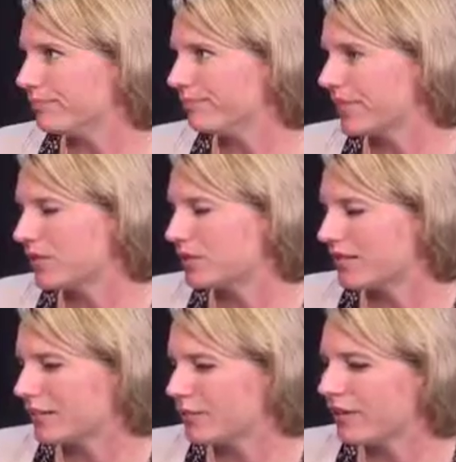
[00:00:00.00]

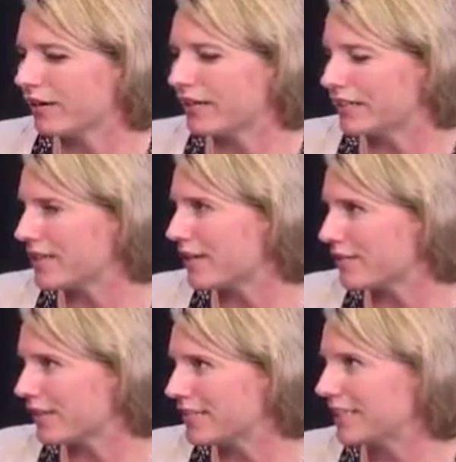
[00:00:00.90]
it's very
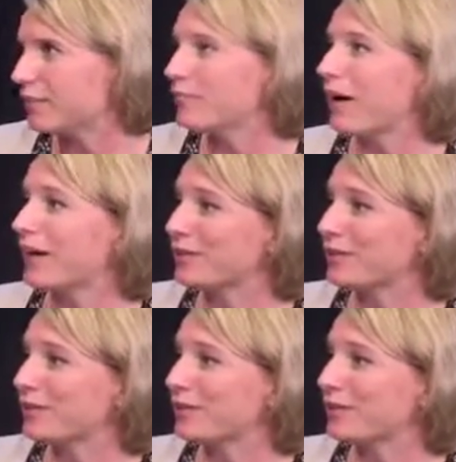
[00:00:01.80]
intense. I did it back in